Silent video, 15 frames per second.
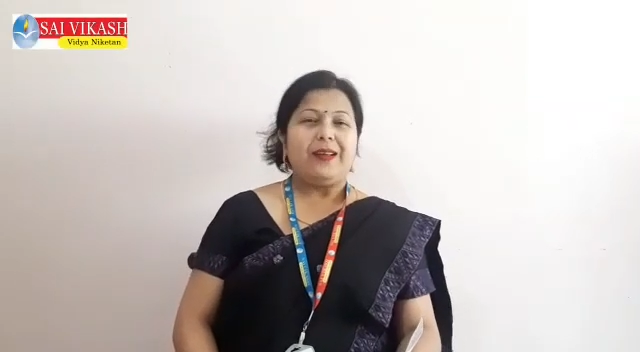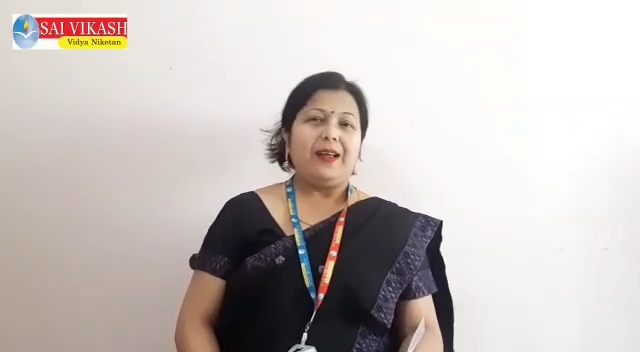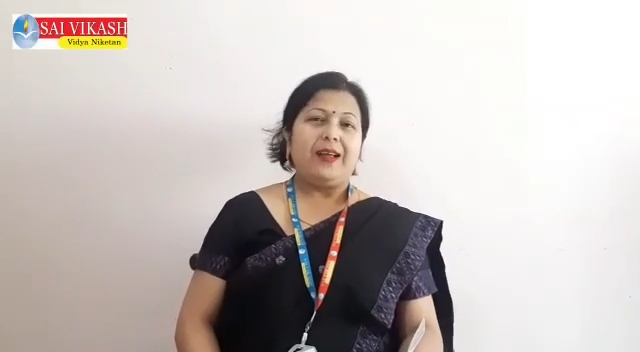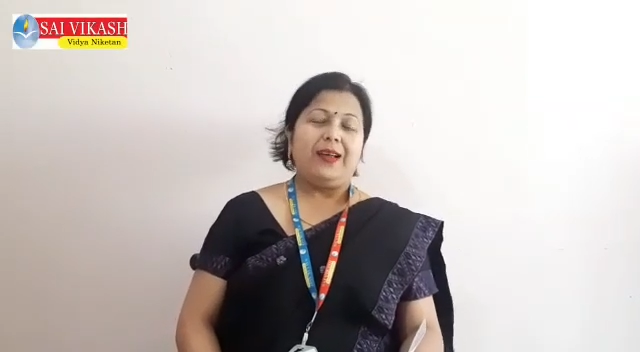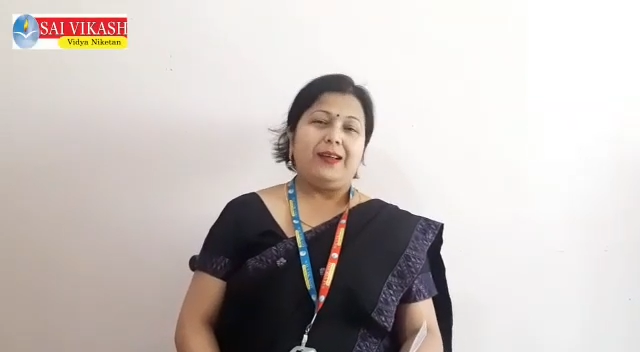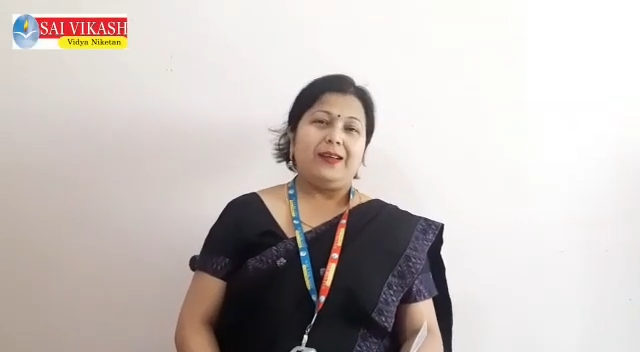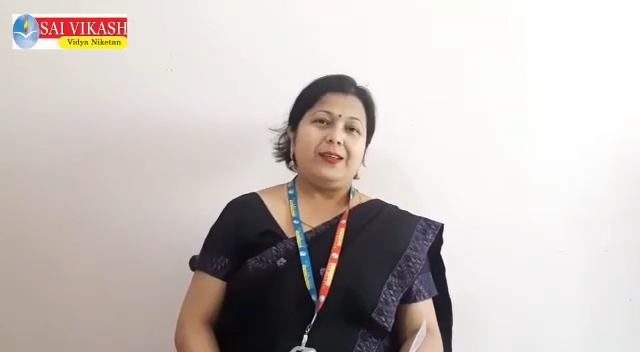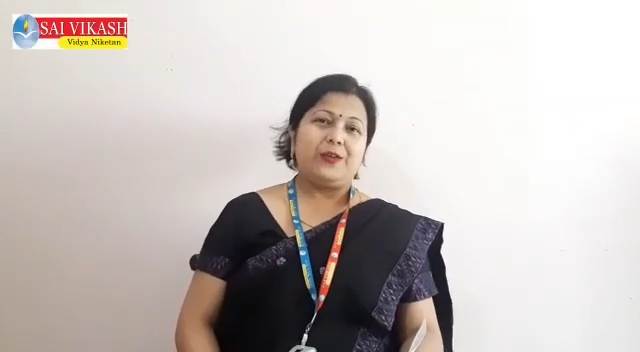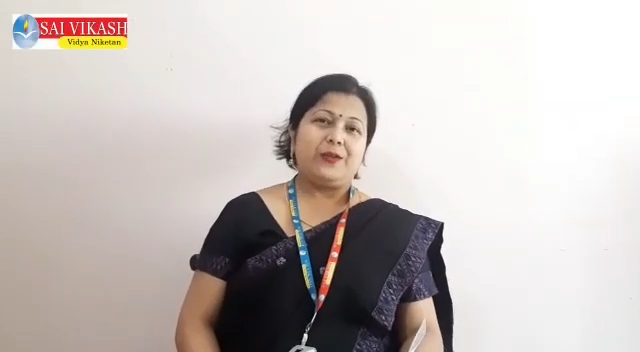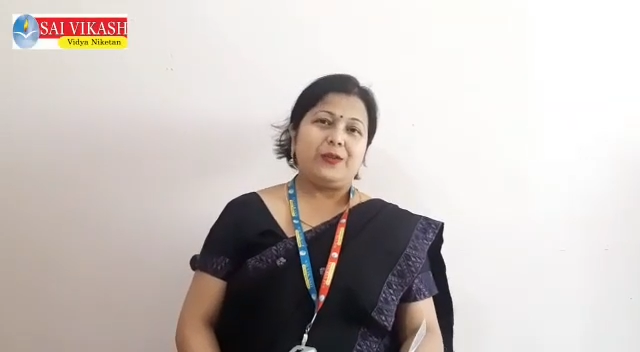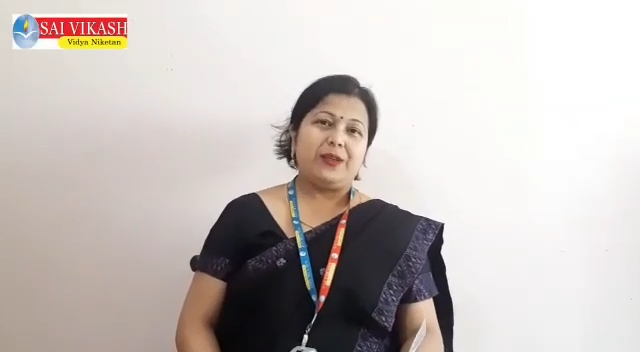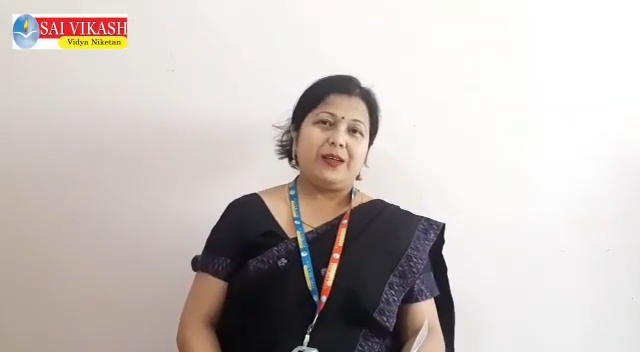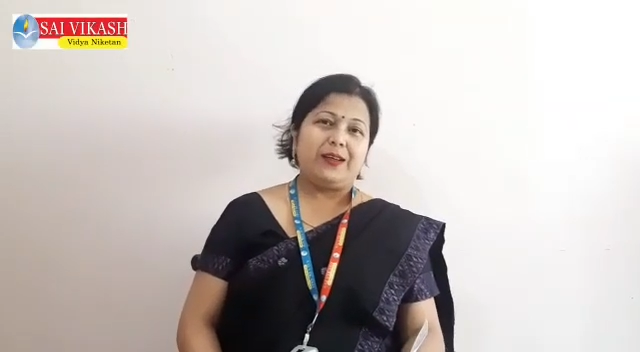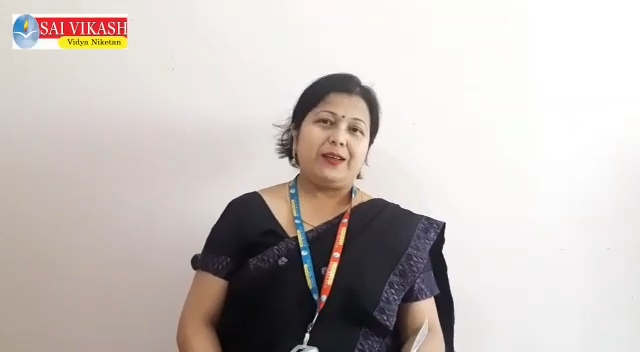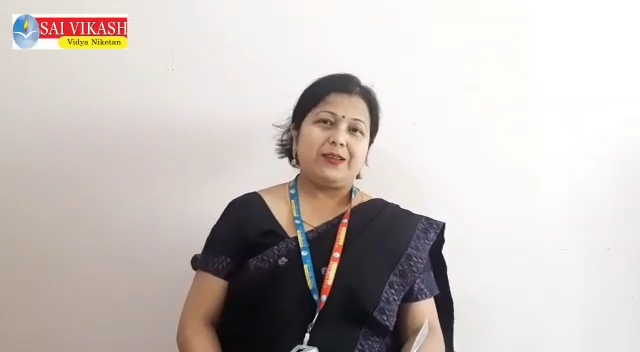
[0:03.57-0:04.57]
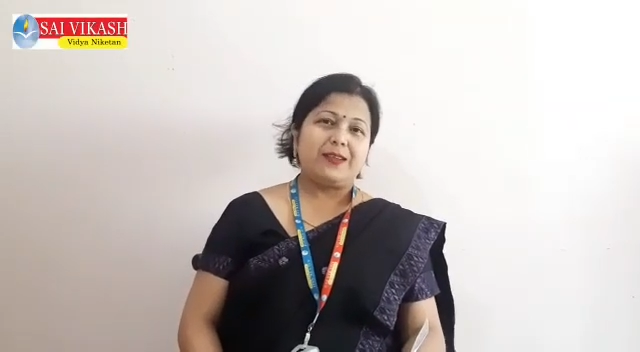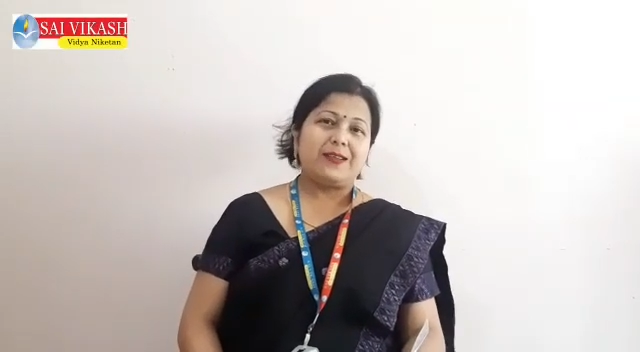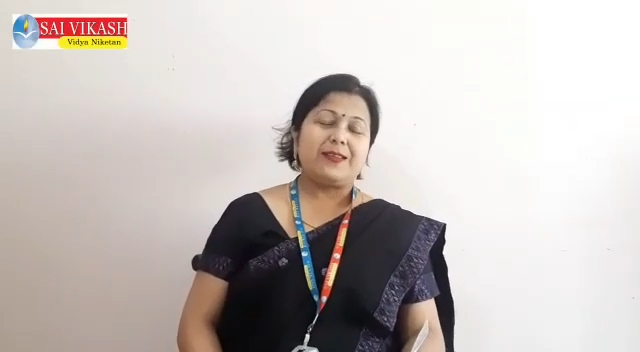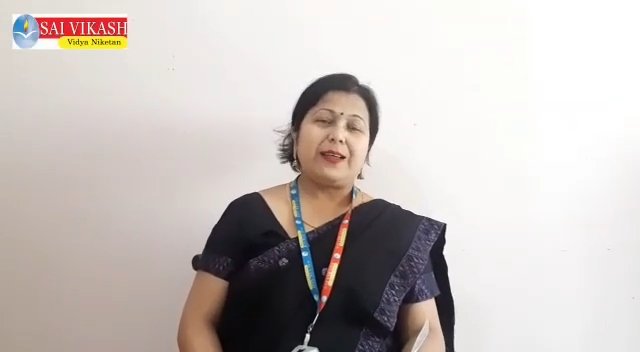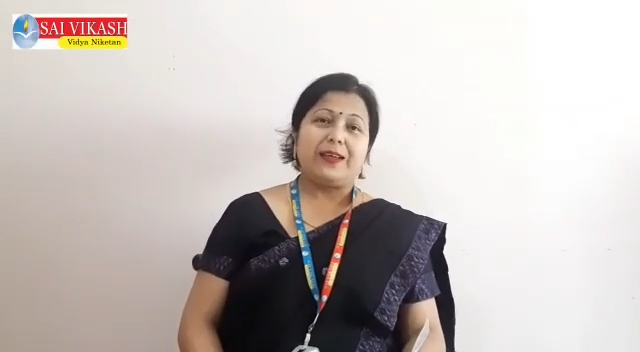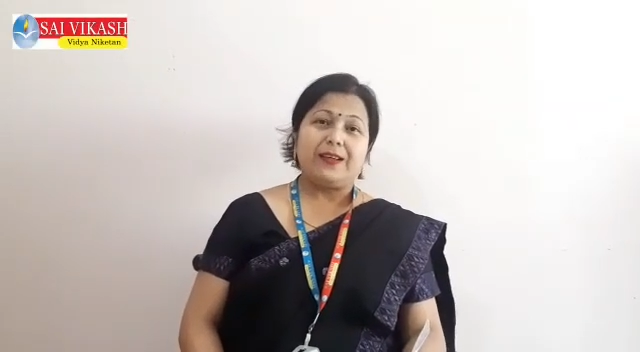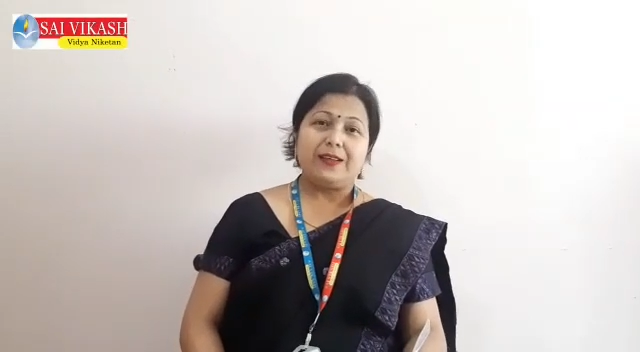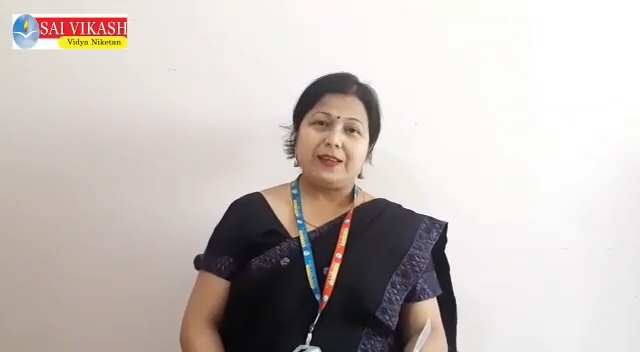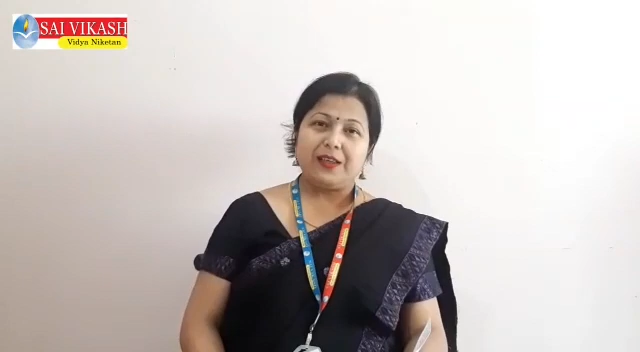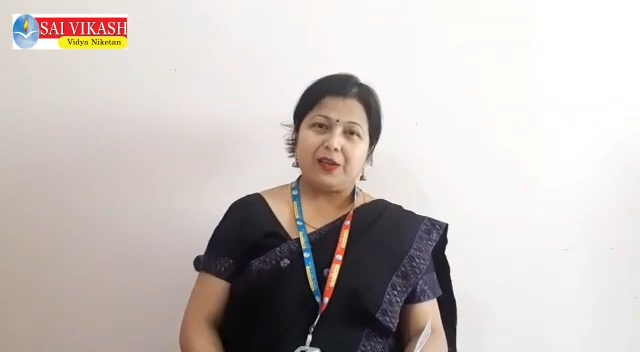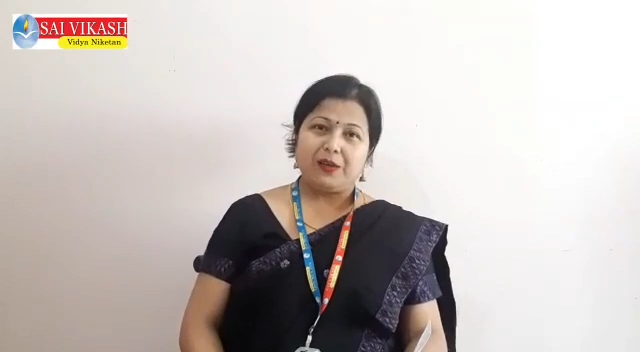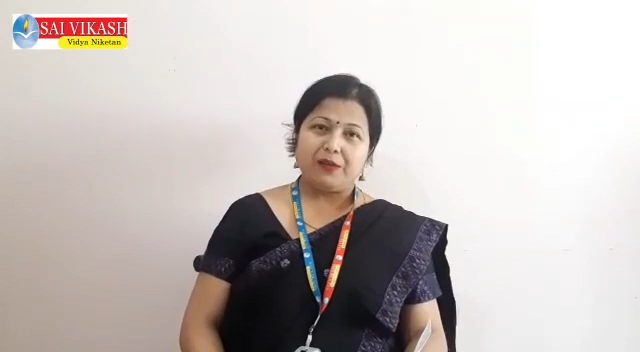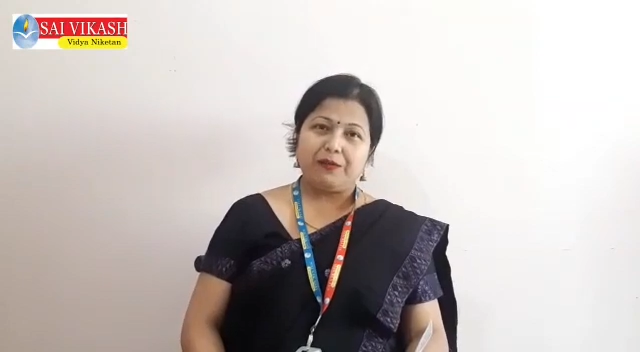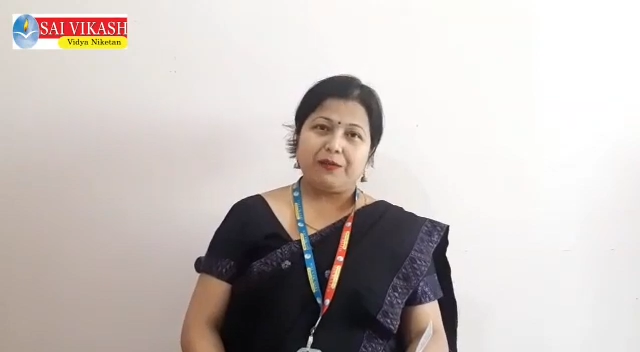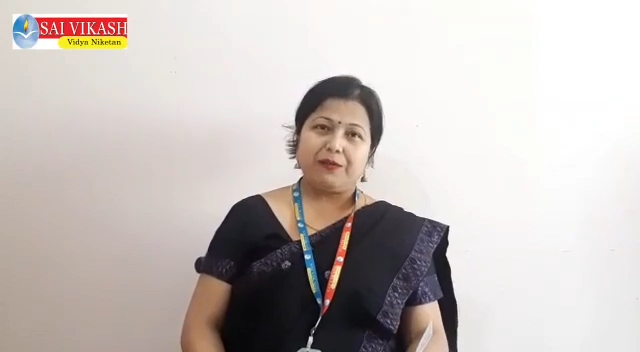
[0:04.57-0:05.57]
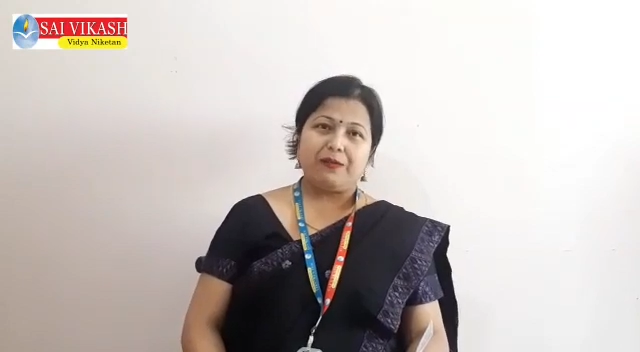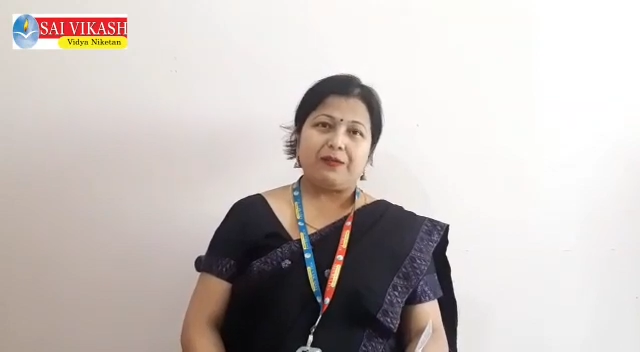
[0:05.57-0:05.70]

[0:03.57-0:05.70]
and today is the second day of